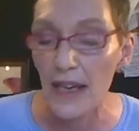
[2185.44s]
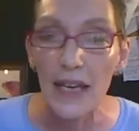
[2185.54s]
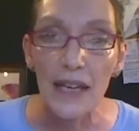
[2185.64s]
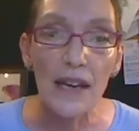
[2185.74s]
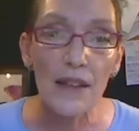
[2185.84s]

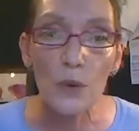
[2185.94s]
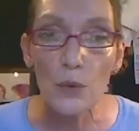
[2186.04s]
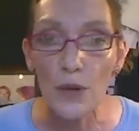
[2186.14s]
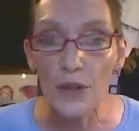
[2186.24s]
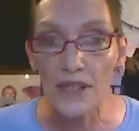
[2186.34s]
In other
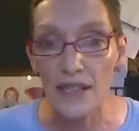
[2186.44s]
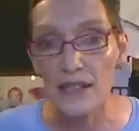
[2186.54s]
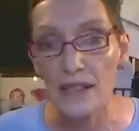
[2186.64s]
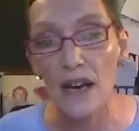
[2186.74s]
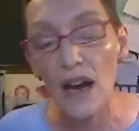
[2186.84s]
words,
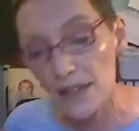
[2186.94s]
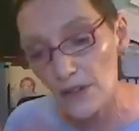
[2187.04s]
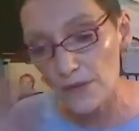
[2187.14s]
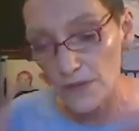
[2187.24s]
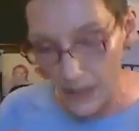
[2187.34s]
this kind
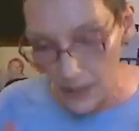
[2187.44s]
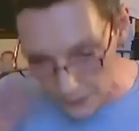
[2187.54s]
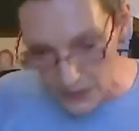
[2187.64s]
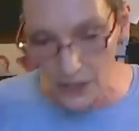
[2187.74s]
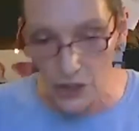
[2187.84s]
of
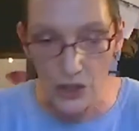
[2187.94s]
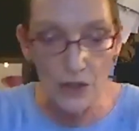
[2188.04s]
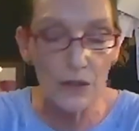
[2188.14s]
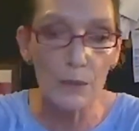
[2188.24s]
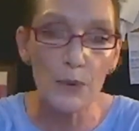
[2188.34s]
definition
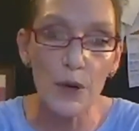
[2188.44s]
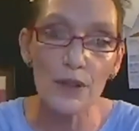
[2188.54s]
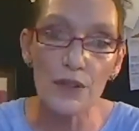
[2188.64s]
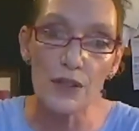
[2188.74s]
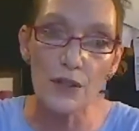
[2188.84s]
and
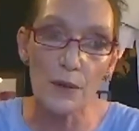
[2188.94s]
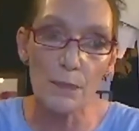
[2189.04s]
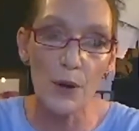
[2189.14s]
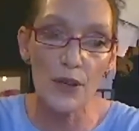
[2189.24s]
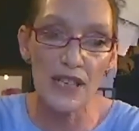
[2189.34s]
approach to the
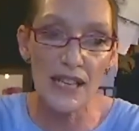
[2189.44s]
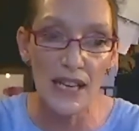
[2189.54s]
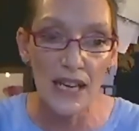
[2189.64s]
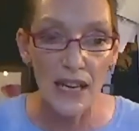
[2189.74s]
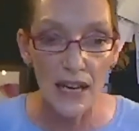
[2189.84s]
body
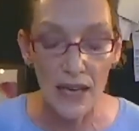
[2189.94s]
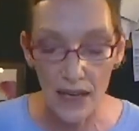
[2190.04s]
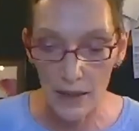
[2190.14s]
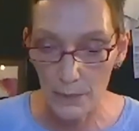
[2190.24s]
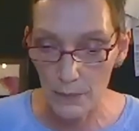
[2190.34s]

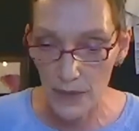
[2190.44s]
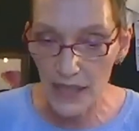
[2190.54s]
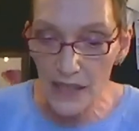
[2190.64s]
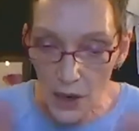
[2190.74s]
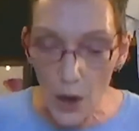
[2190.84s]
Um,
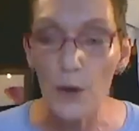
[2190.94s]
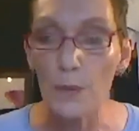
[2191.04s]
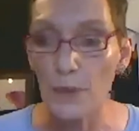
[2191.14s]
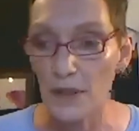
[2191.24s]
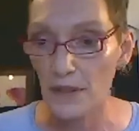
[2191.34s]
is
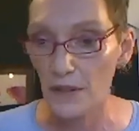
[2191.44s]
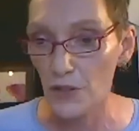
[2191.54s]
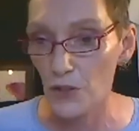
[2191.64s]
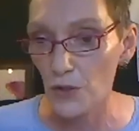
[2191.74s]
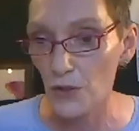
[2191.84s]
open
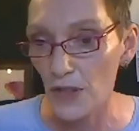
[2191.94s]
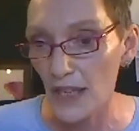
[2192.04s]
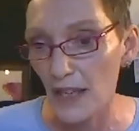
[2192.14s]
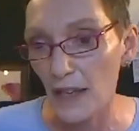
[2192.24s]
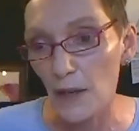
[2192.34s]
to
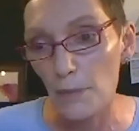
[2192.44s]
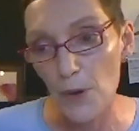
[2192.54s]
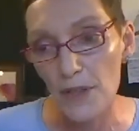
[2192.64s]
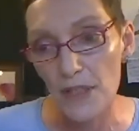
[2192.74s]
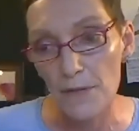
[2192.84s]
thinking a
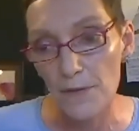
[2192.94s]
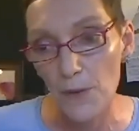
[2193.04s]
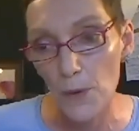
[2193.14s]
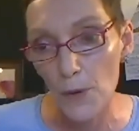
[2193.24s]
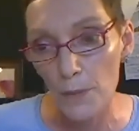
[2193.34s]
body
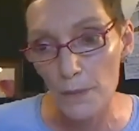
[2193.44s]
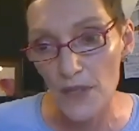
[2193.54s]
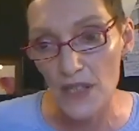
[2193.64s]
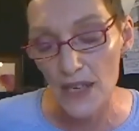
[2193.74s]
formed